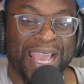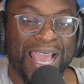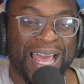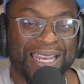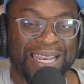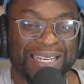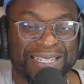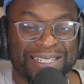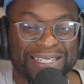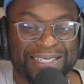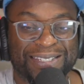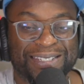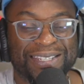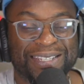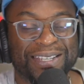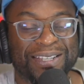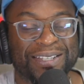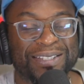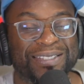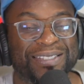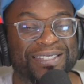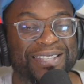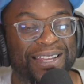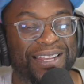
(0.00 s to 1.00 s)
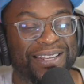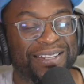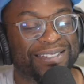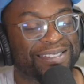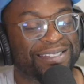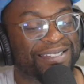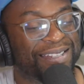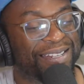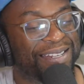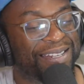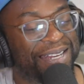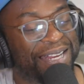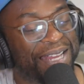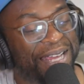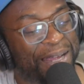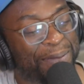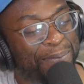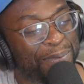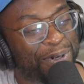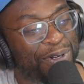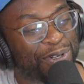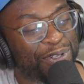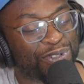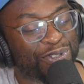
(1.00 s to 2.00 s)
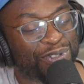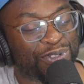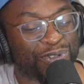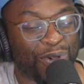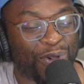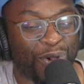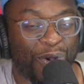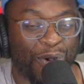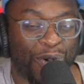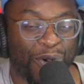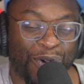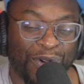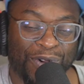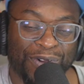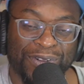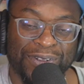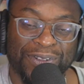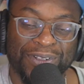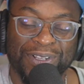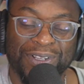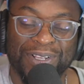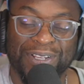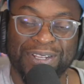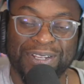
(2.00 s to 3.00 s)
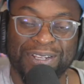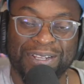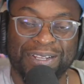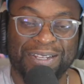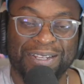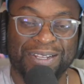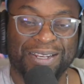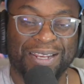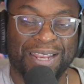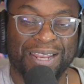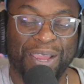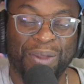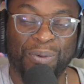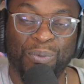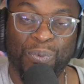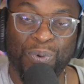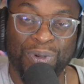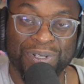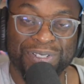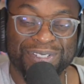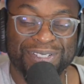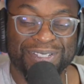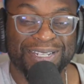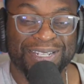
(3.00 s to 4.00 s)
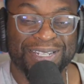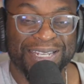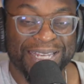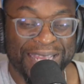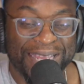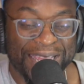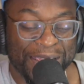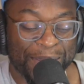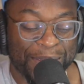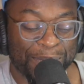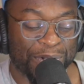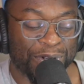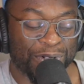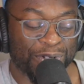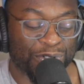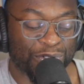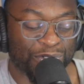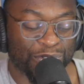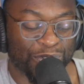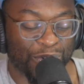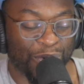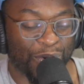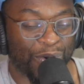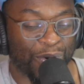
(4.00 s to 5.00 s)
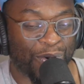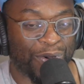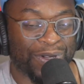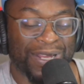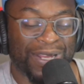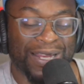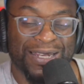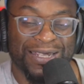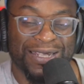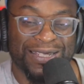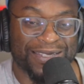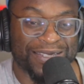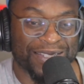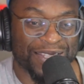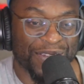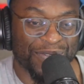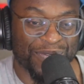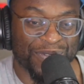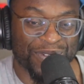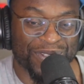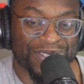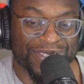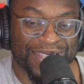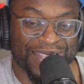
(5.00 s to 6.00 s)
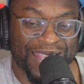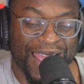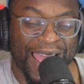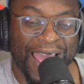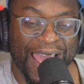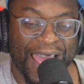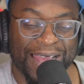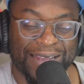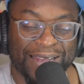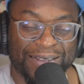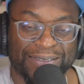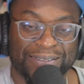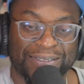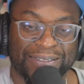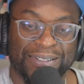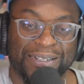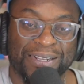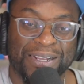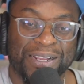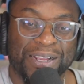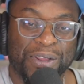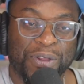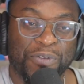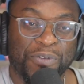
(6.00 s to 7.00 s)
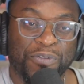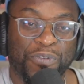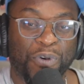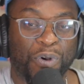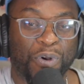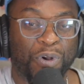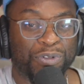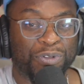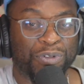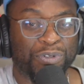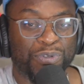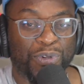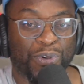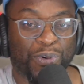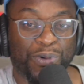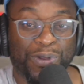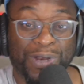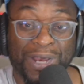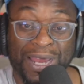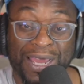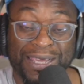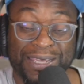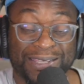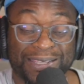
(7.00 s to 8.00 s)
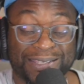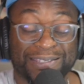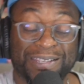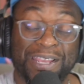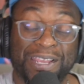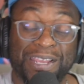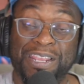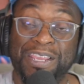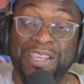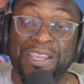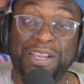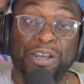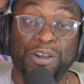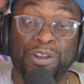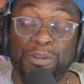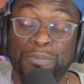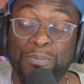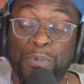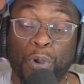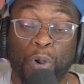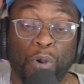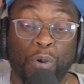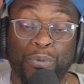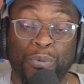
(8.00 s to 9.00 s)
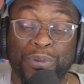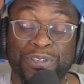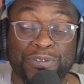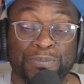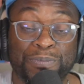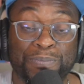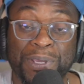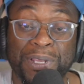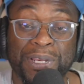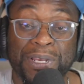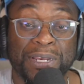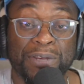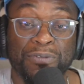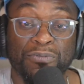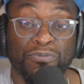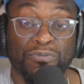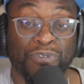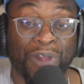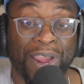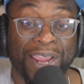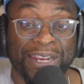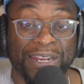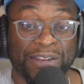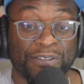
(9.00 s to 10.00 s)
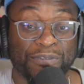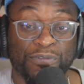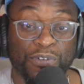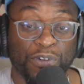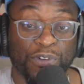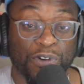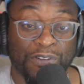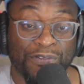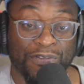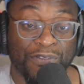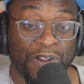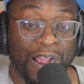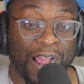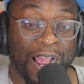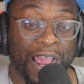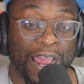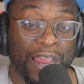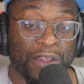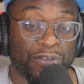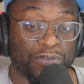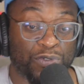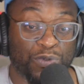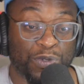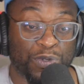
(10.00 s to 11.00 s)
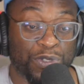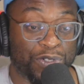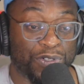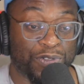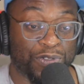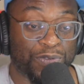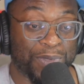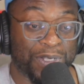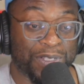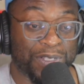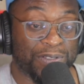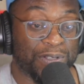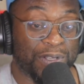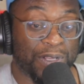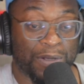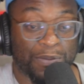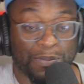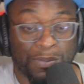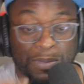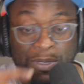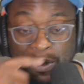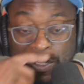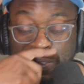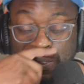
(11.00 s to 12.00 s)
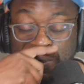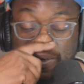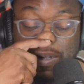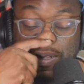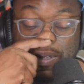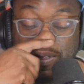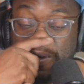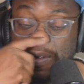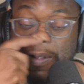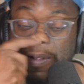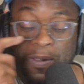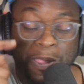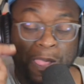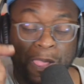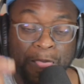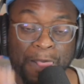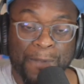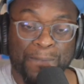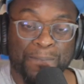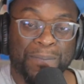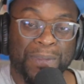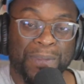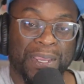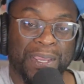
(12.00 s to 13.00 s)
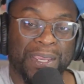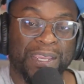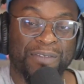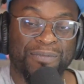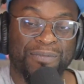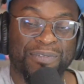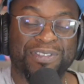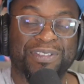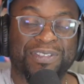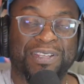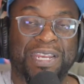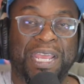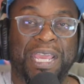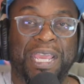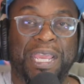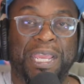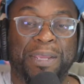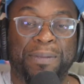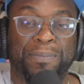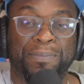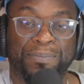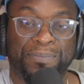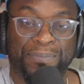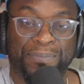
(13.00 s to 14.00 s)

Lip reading: At least he could tell us the name of the song. Like, what's the name of the song? At least give us that. For all you know, like he said, it could have always been right in front of our eyes. We just missed it. But, man, give us a name.